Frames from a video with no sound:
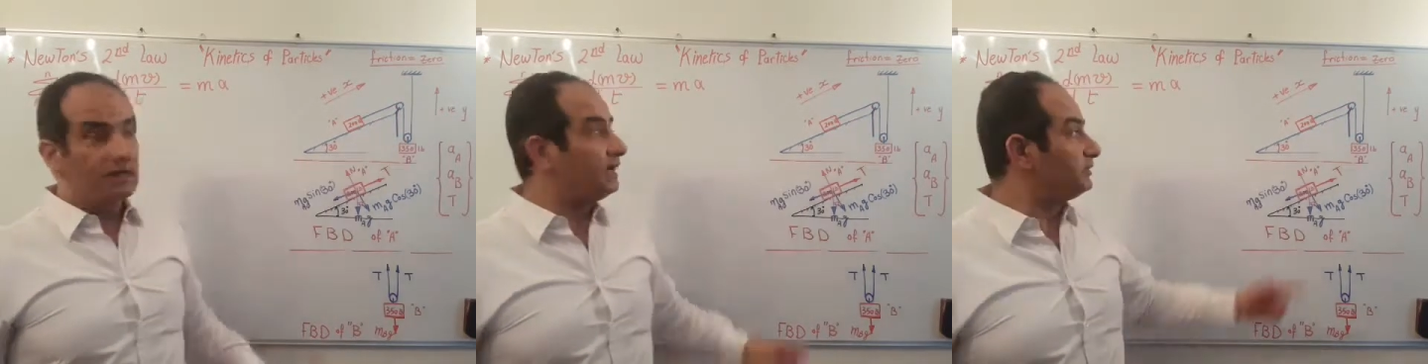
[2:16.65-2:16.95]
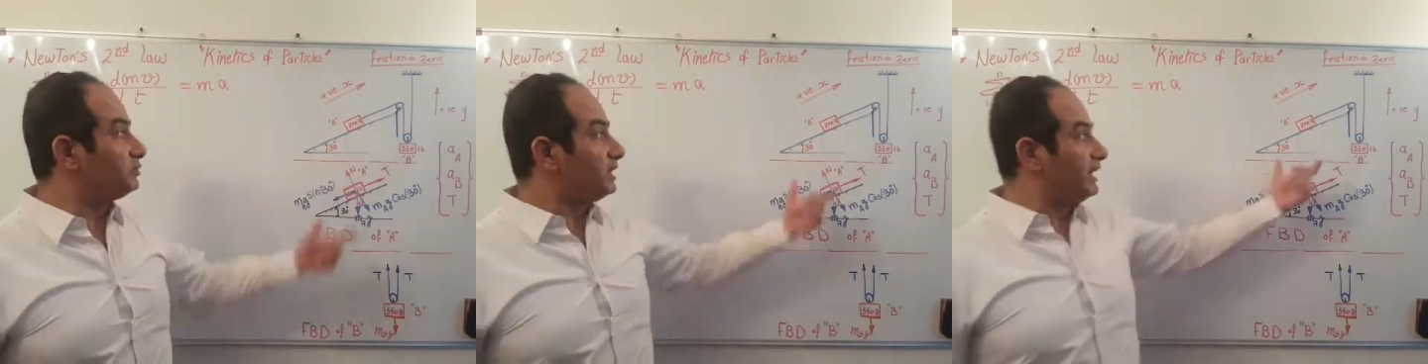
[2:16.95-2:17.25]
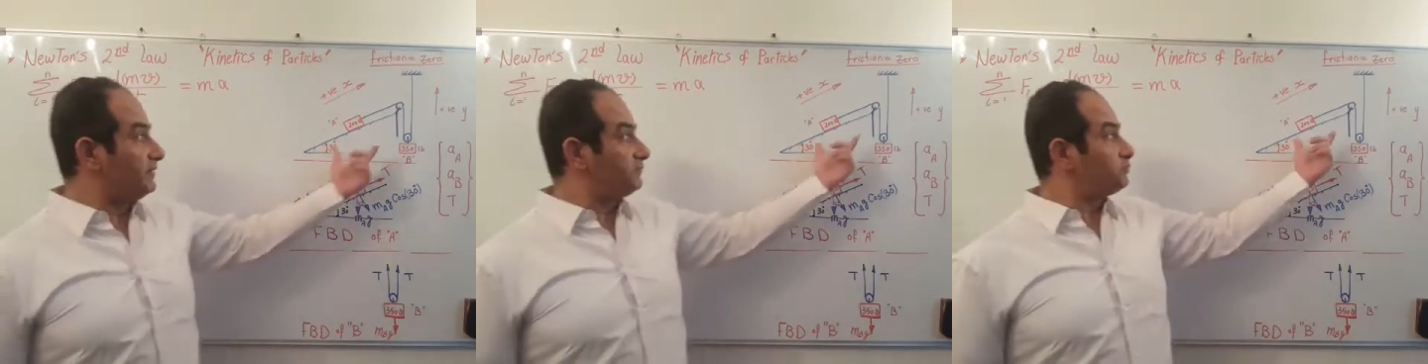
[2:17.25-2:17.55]
And we
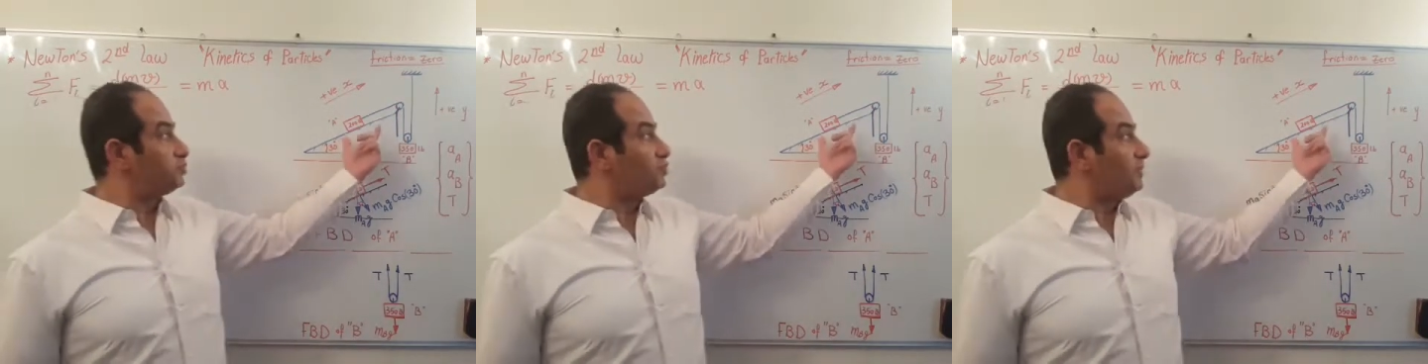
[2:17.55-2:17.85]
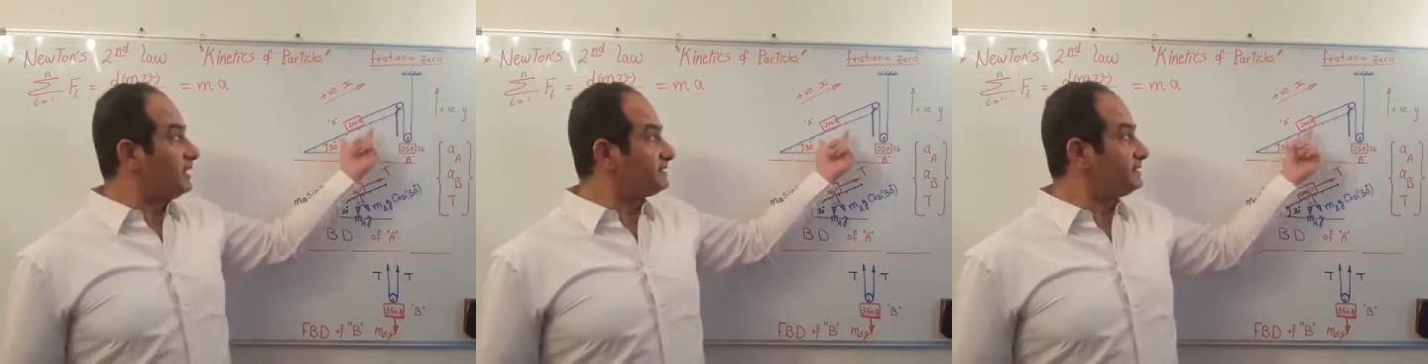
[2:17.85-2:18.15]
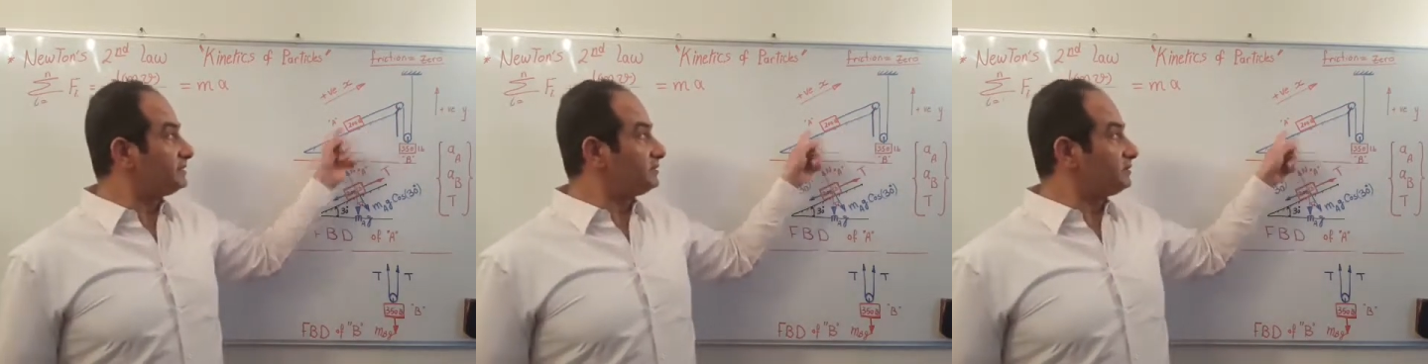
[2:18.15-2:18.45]
have two
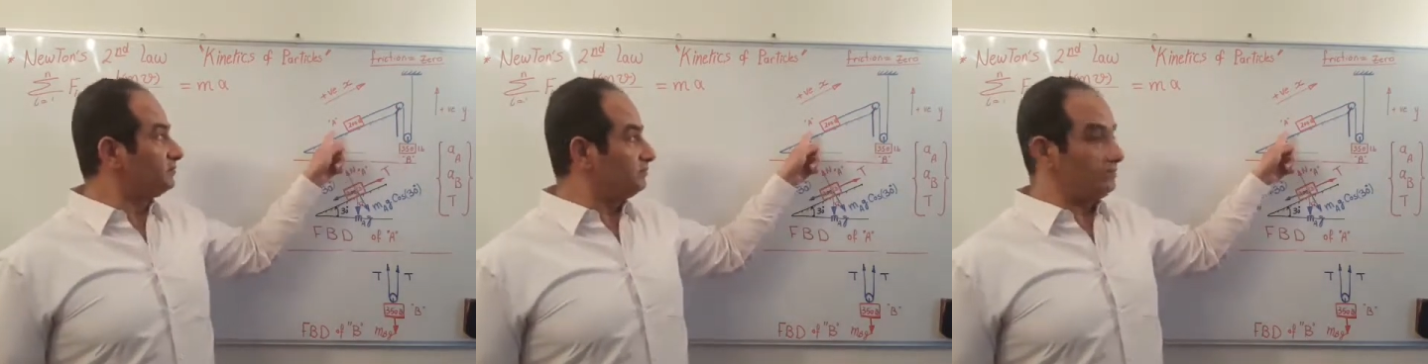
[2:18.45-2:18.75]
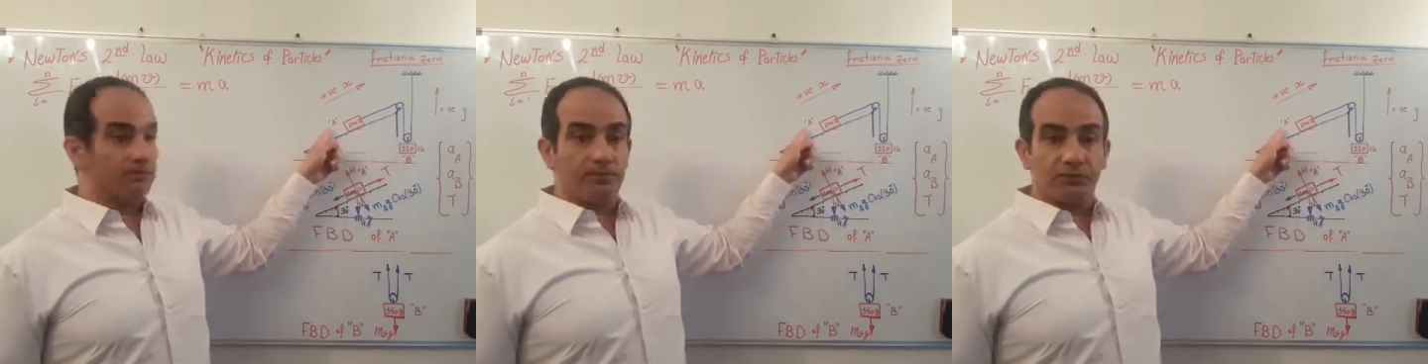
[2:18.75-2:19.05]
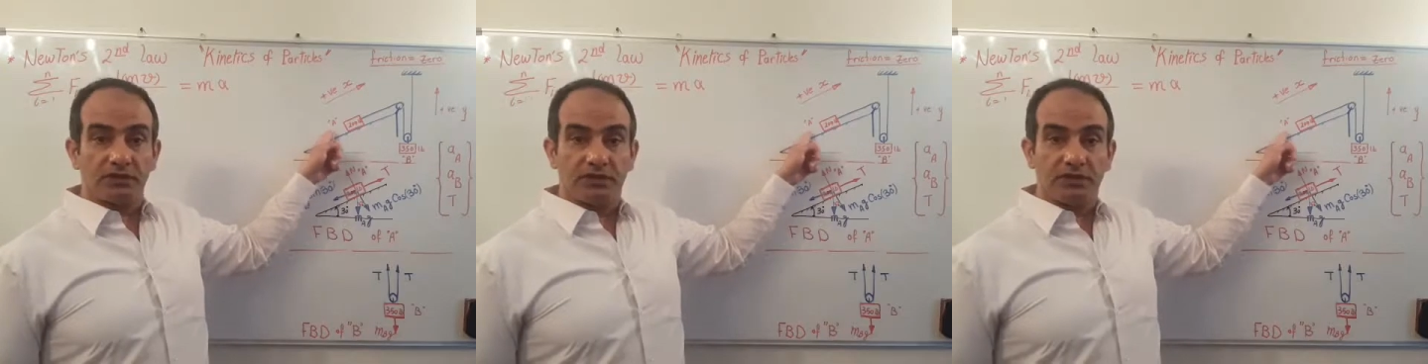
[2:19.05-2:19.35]
masses.
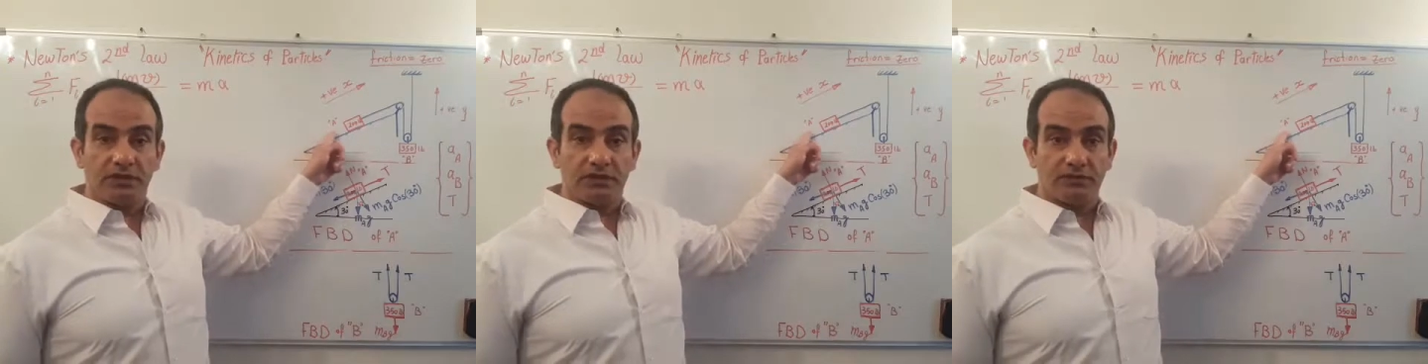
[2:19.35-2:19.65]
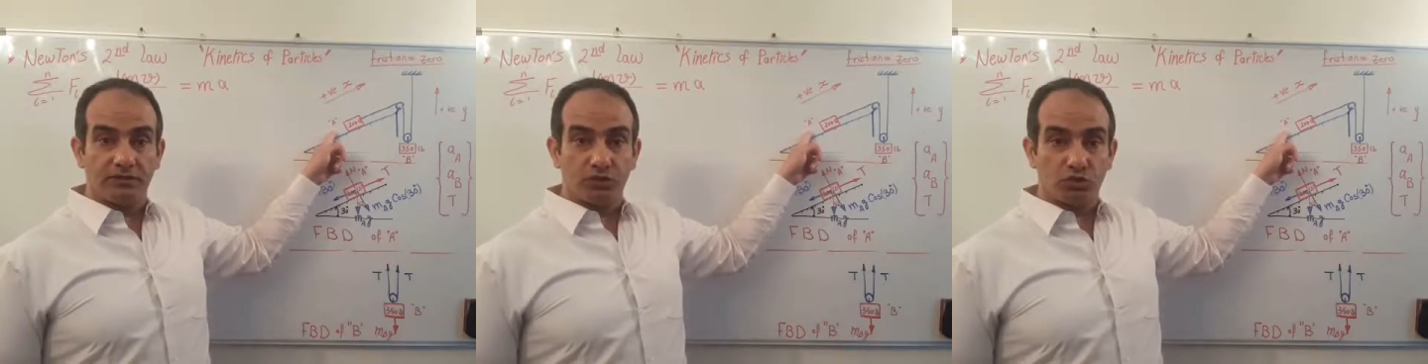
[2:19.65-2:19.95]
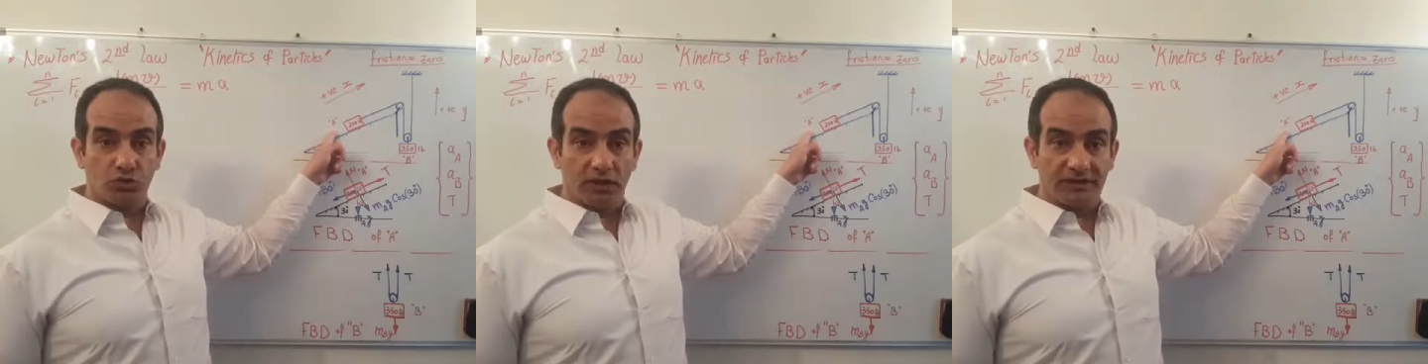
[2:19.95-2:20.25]
The
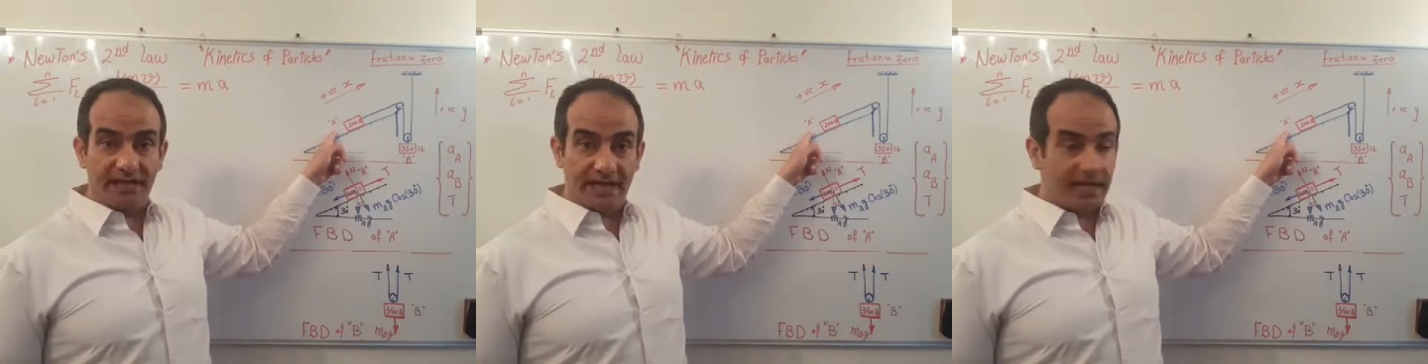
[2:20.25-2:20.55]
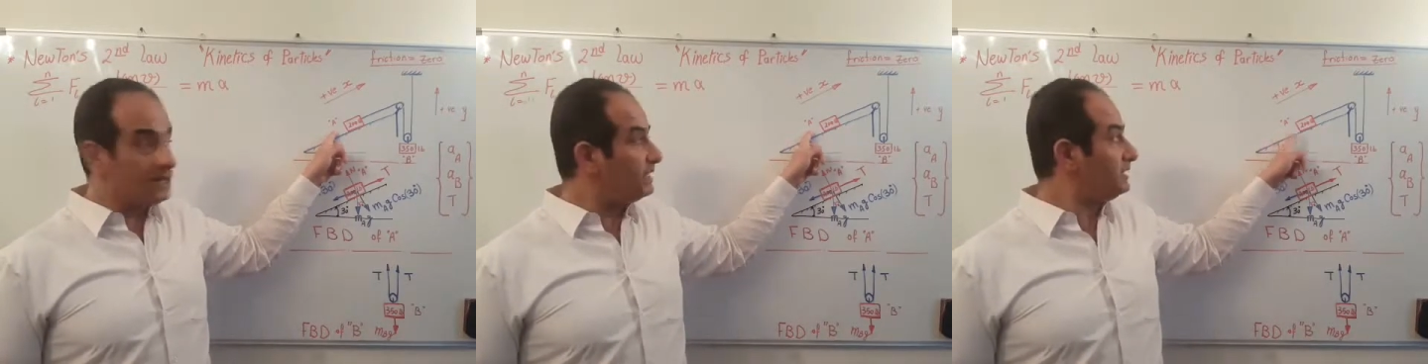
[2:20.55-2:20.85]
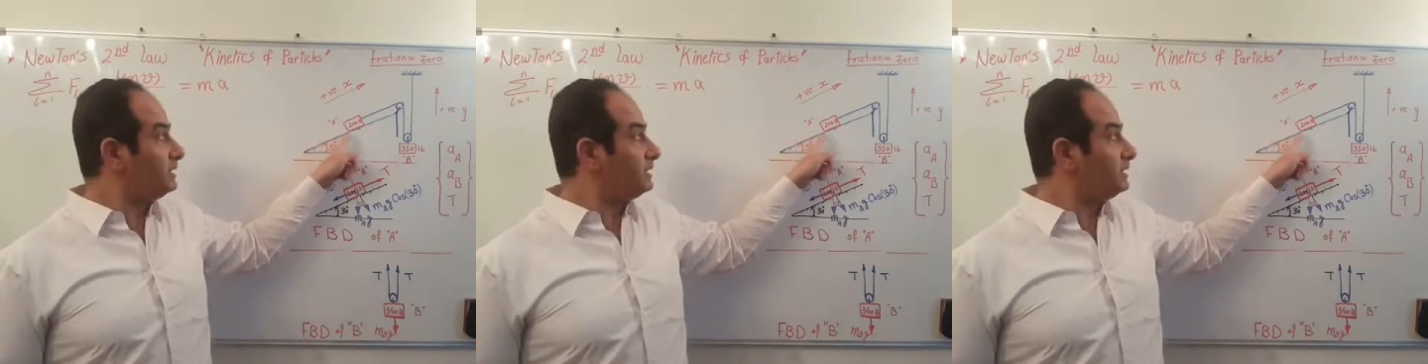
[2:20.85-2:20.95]
first one A,